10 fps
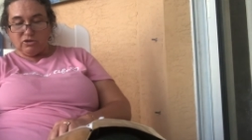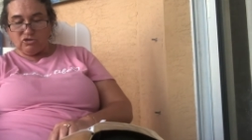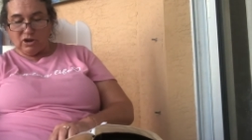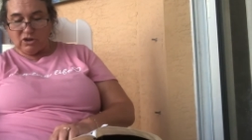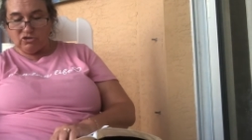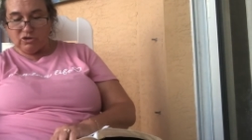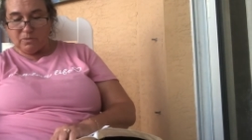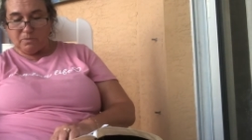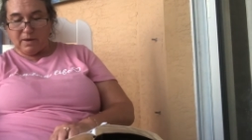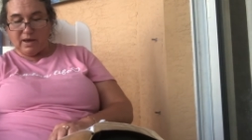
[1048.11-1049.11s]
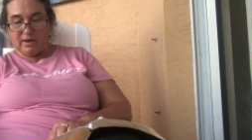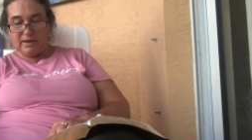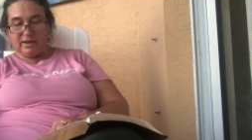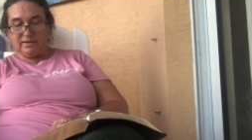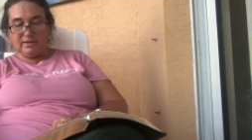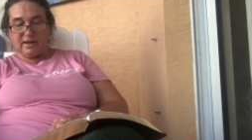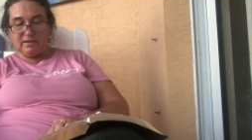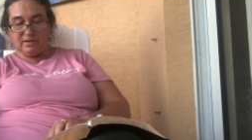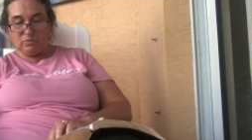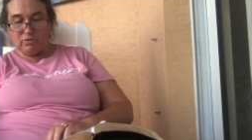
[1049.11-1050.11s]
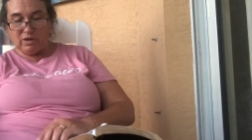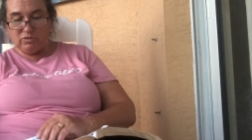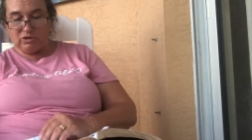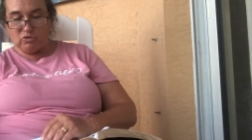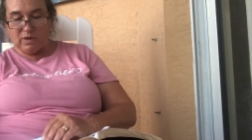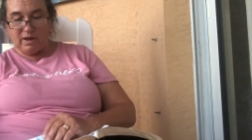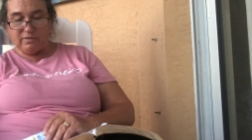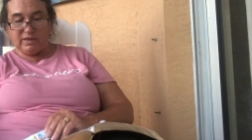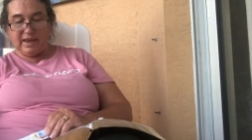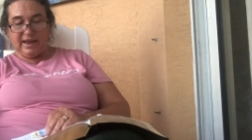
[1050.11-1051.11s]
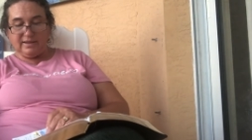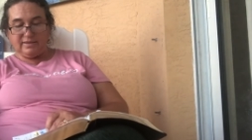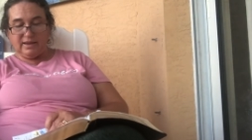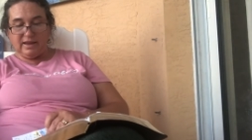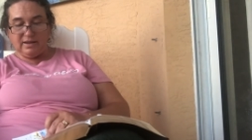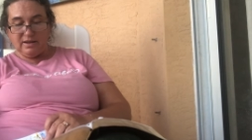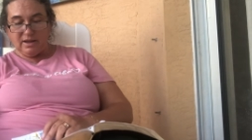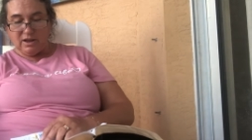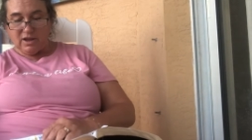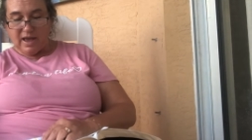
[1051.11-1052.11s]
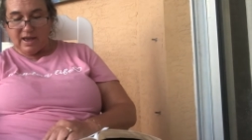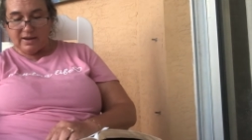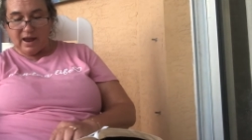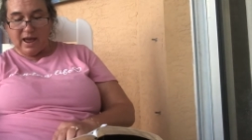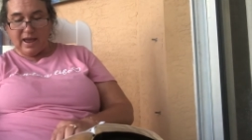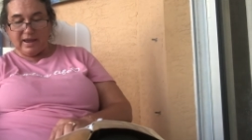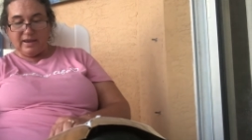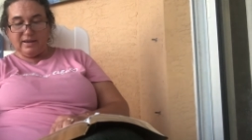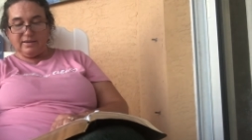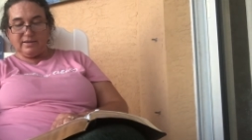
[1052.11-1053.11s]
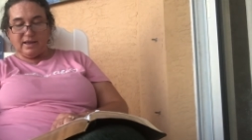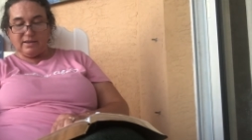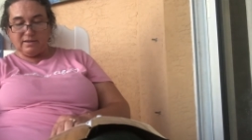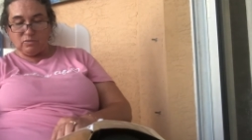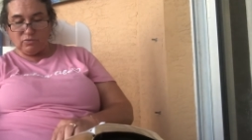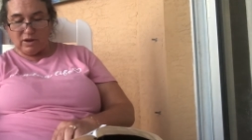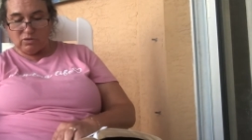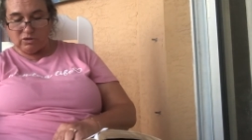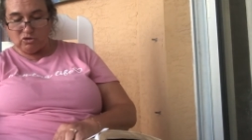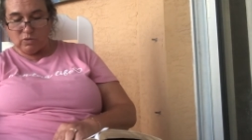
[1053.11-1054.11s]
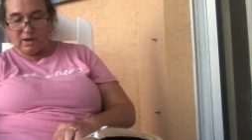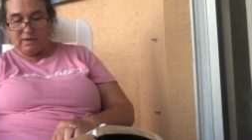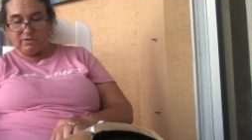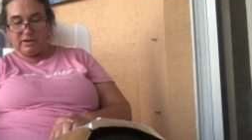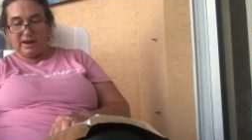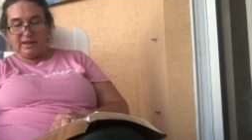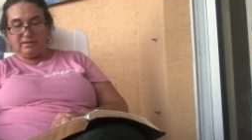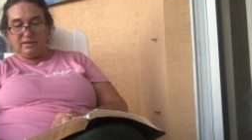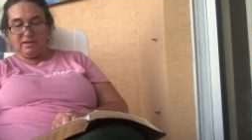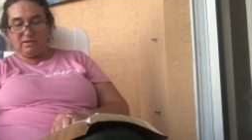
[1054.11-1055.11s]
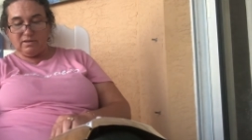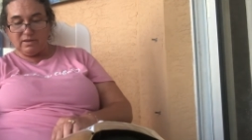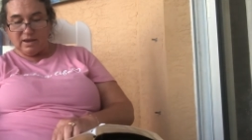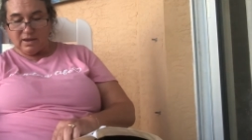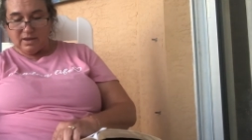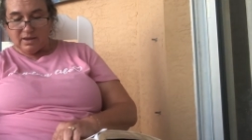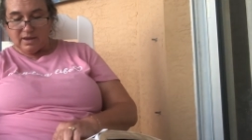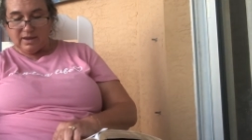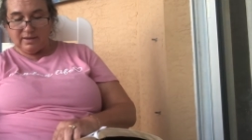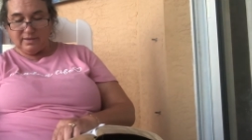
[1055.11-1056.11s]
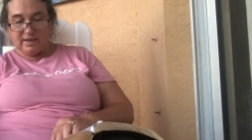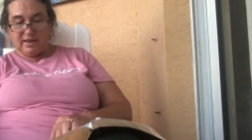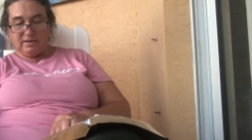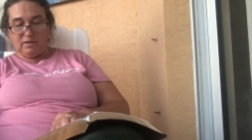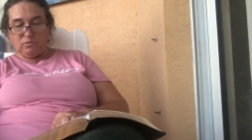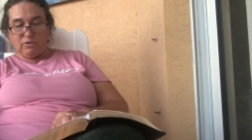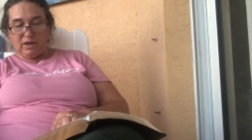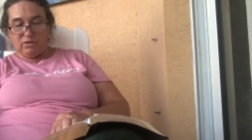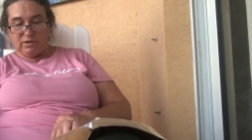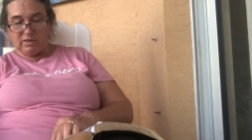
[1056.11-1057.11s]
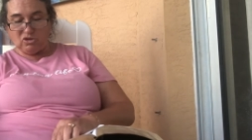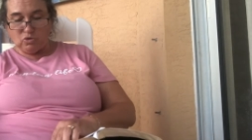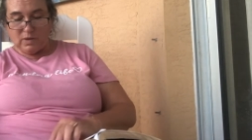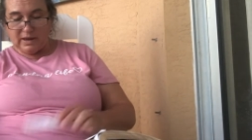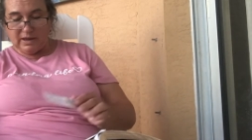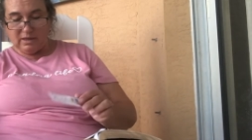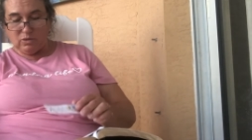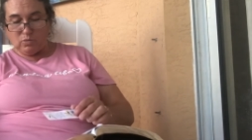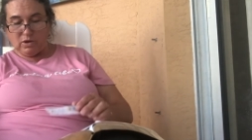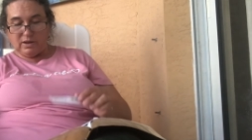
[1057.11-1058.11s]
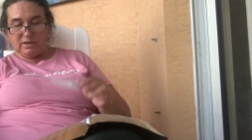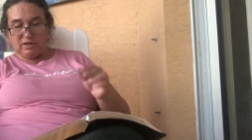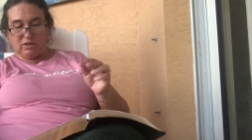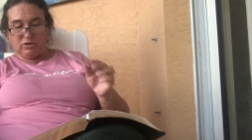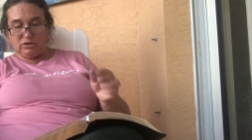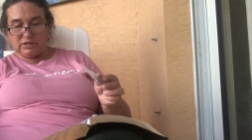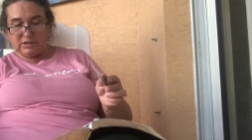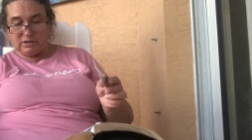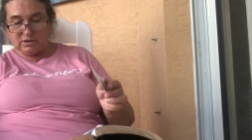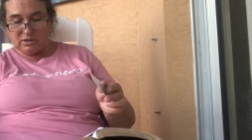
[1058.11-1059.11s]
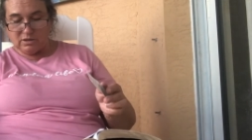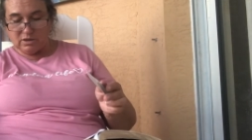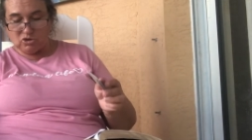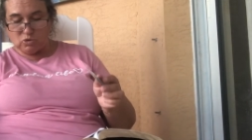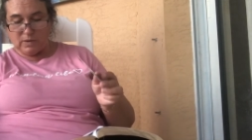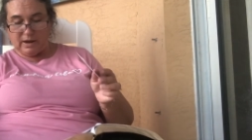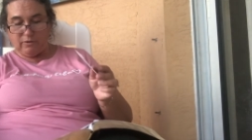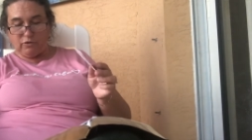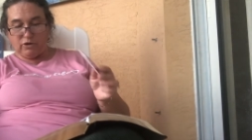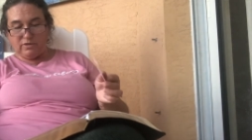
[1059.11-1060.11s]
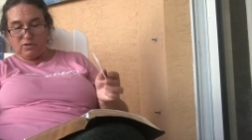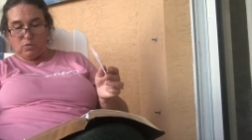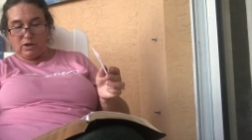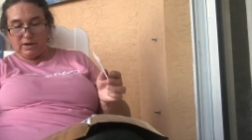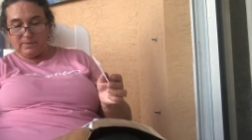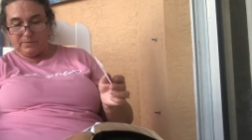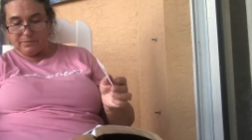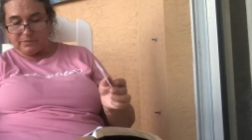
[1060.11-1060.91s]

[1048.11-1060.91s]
Joshua, his sons and brethren twelve, the eighteen, Hanai, his sons and brethren twelve, the nineteenth, his sons and brethren, the twentieth one, the third, the twenty-first one,